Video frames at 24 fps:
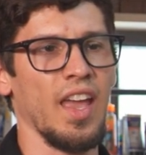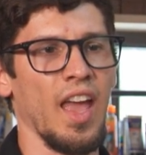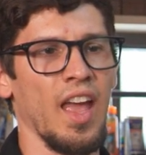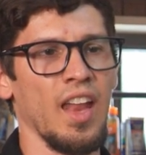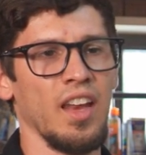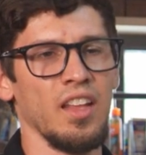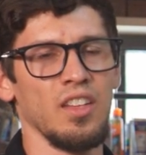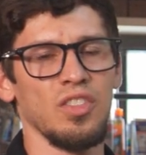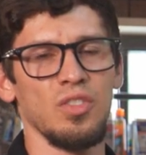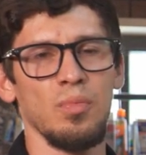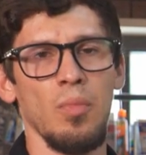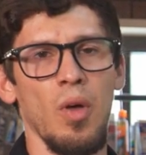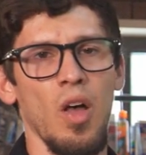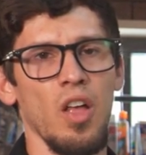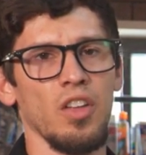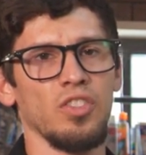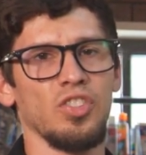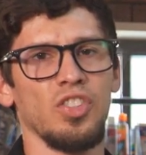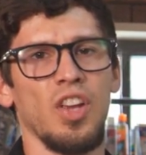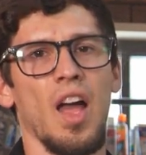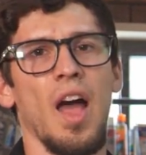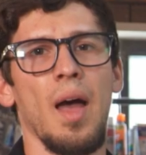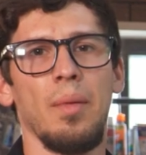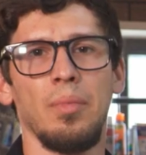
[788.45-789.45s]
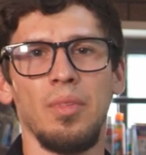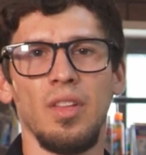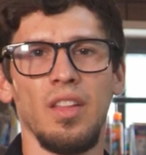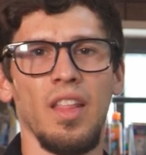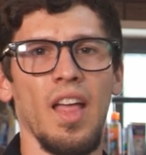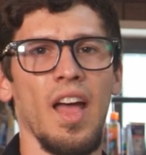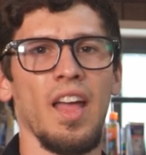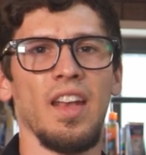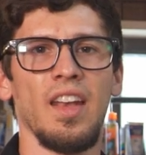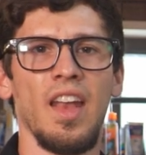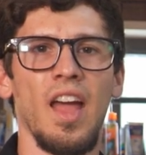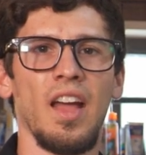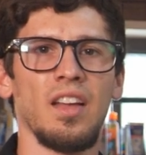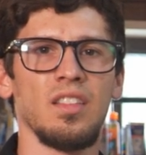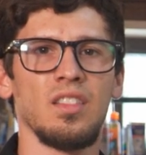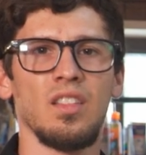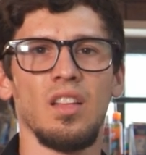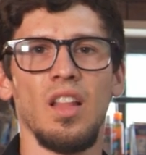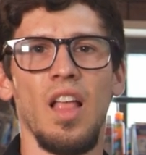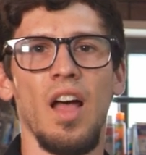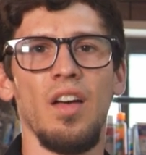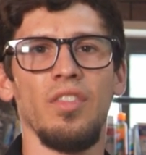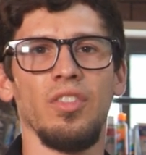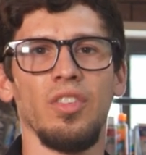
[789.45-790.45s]
any small shop to that
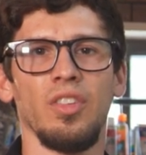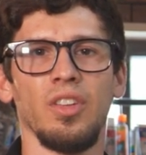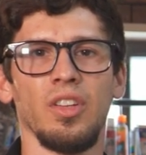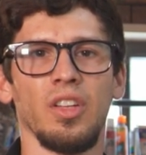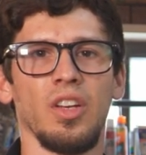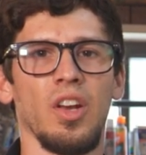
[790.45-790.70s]
next level.